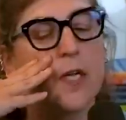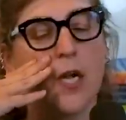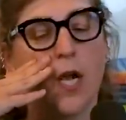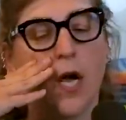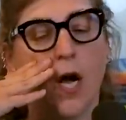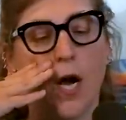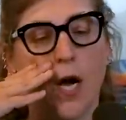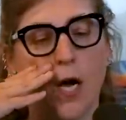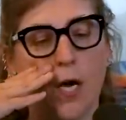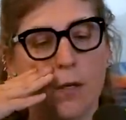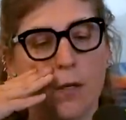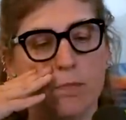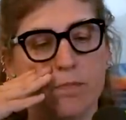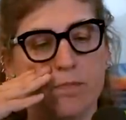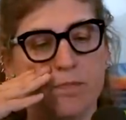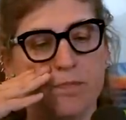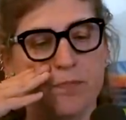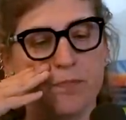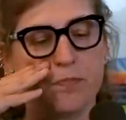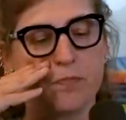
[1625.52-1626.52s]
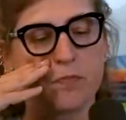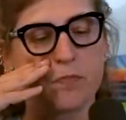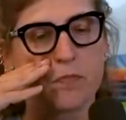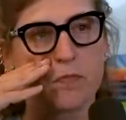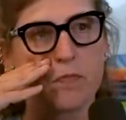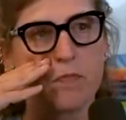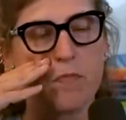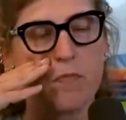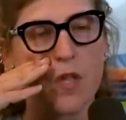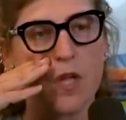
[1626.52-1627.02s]
Yes. Um.
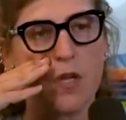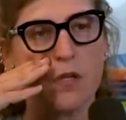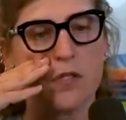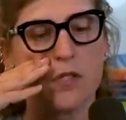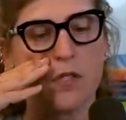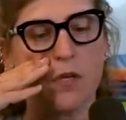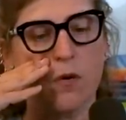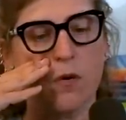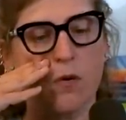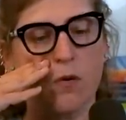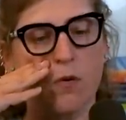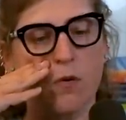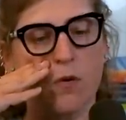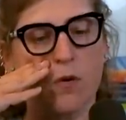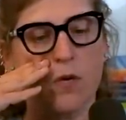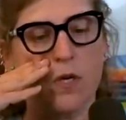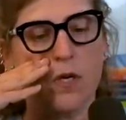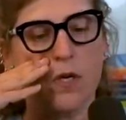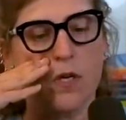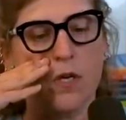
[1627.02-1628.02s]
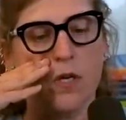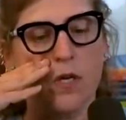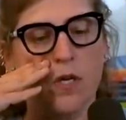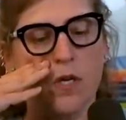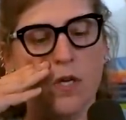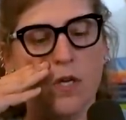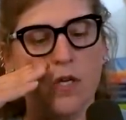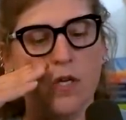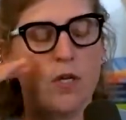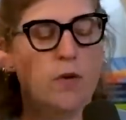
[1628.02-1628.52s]
So
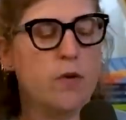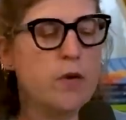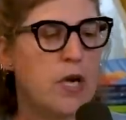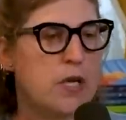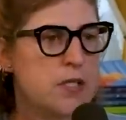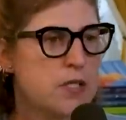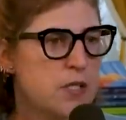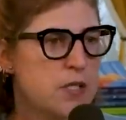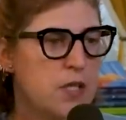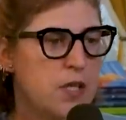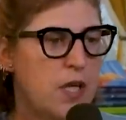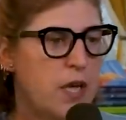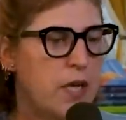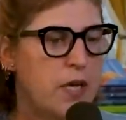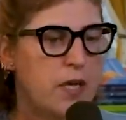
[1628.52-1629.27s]
you know, not to like.